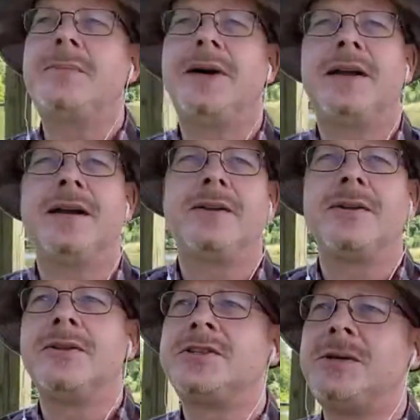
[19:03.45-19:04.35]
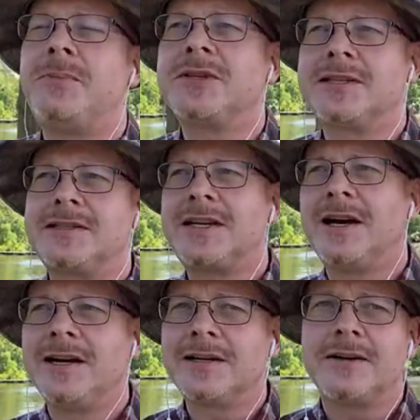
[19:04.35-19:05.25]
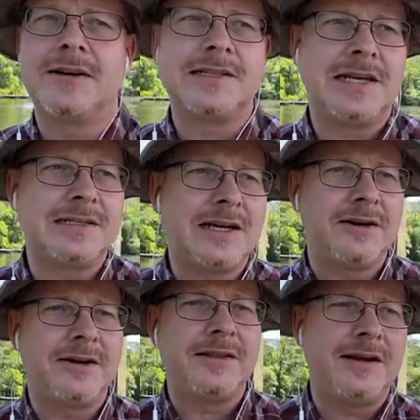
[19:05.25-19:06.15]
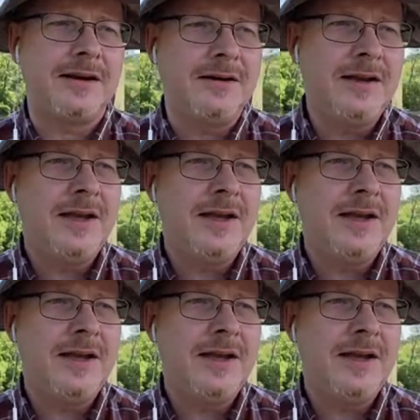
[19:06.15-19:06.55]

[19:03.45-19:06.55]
but I don't know that she puts a ton of content out on there.